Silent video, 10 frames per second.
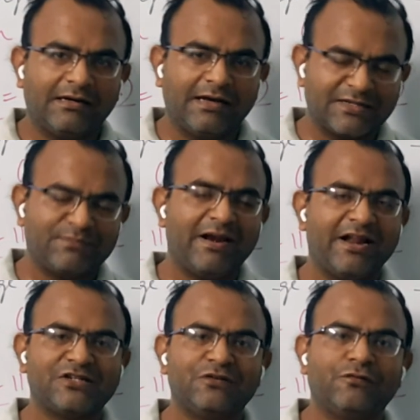
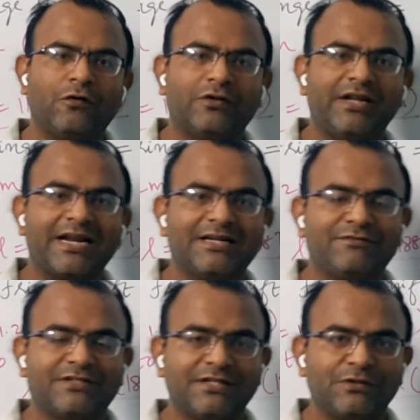explanation for the negative
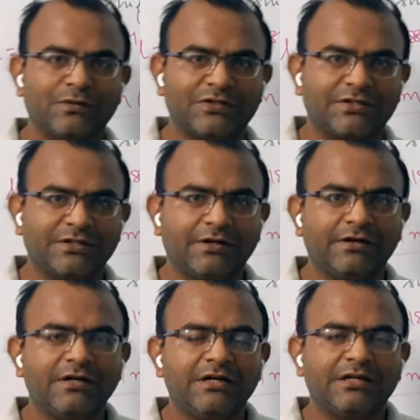result was
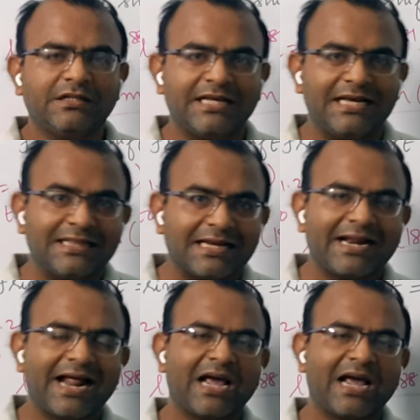the ether drag